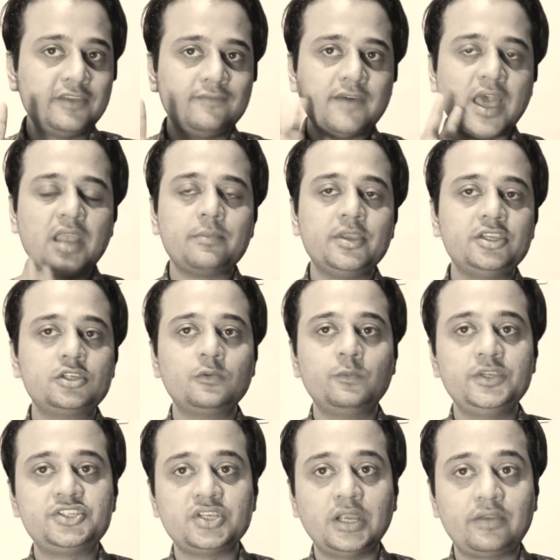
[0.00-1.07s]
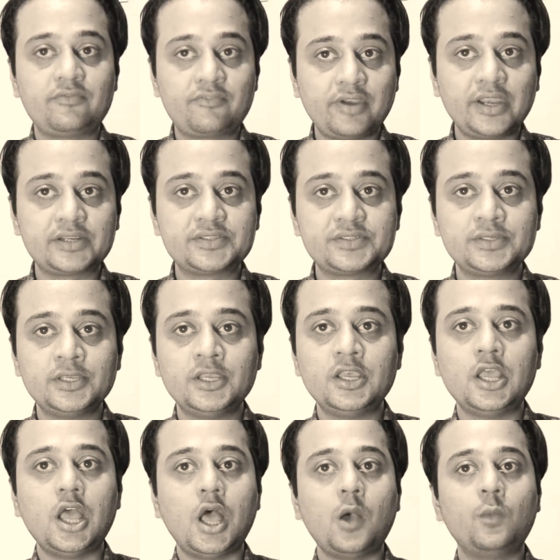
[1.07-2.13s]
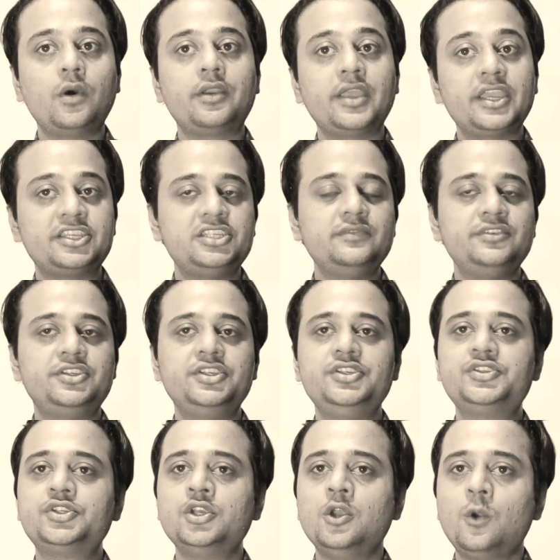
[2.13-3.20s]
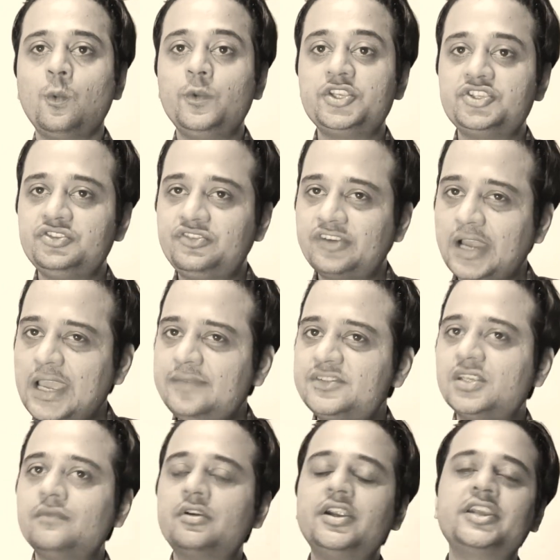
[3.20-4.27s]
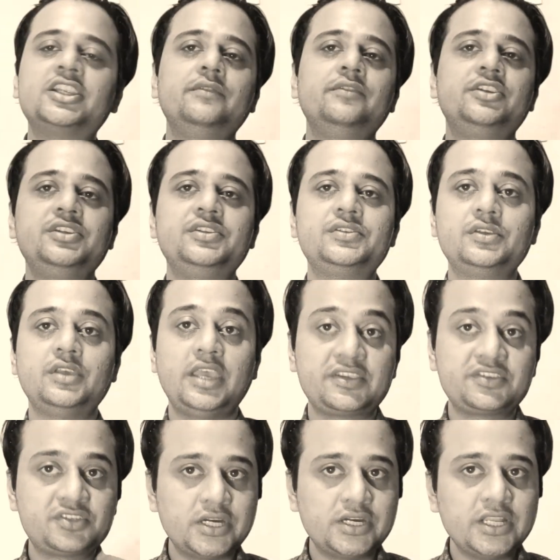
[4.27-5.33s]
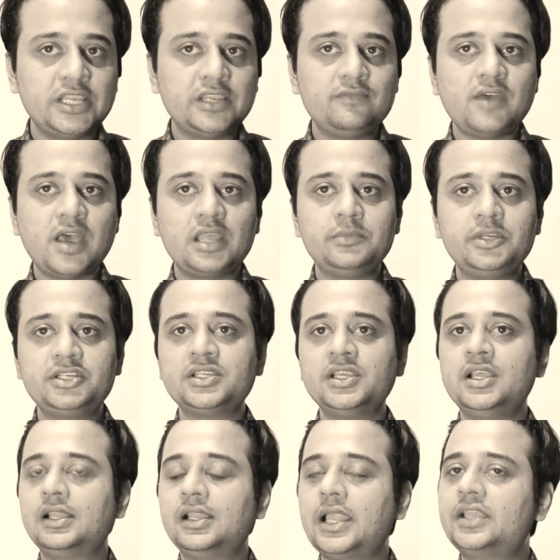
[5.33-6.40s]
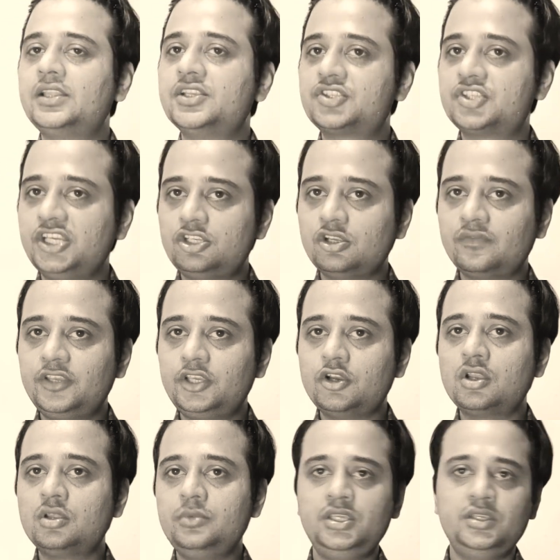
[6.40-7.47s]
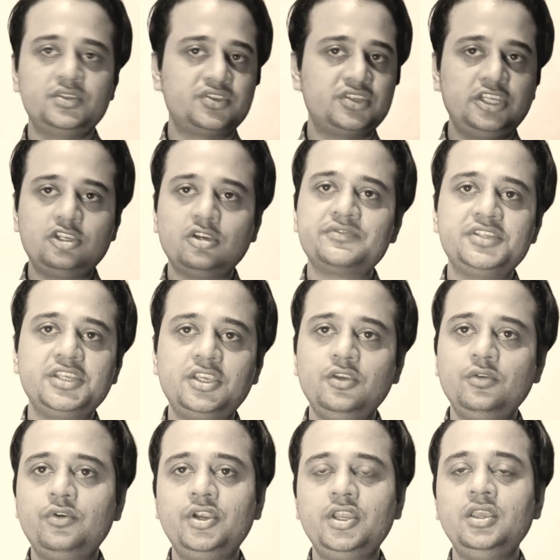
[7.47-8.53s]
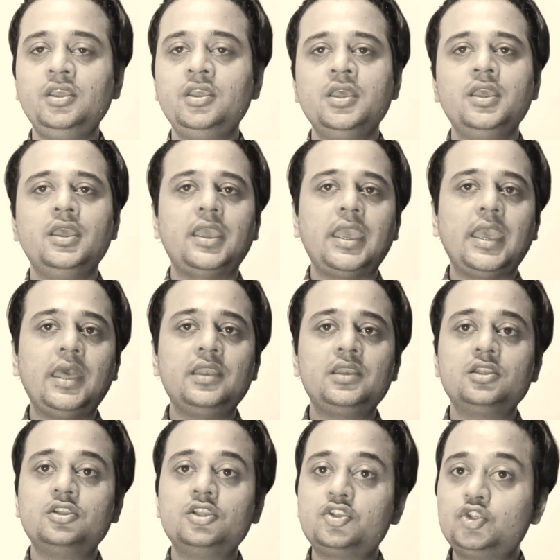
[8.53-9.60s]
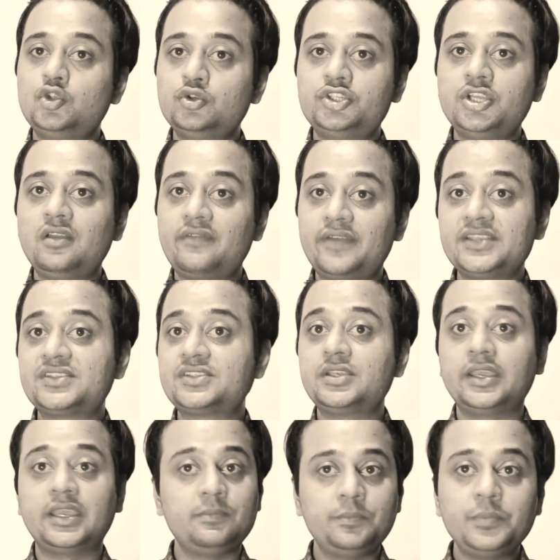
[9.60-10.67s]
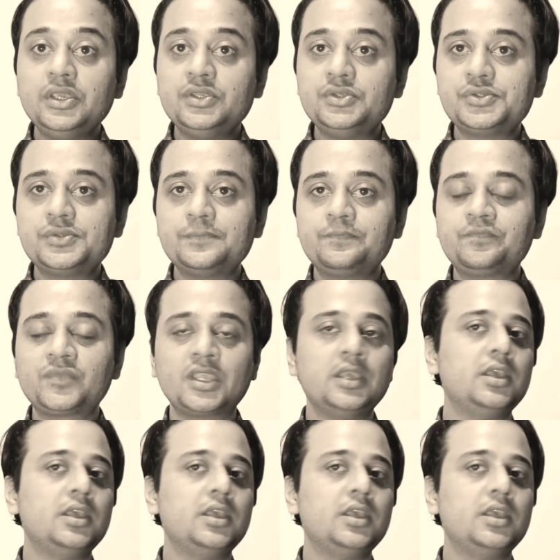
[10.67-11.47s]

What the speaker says: environment which attracts our activities, which drives our activities. External environment like the state of economy, state of security, and the social rest and peace.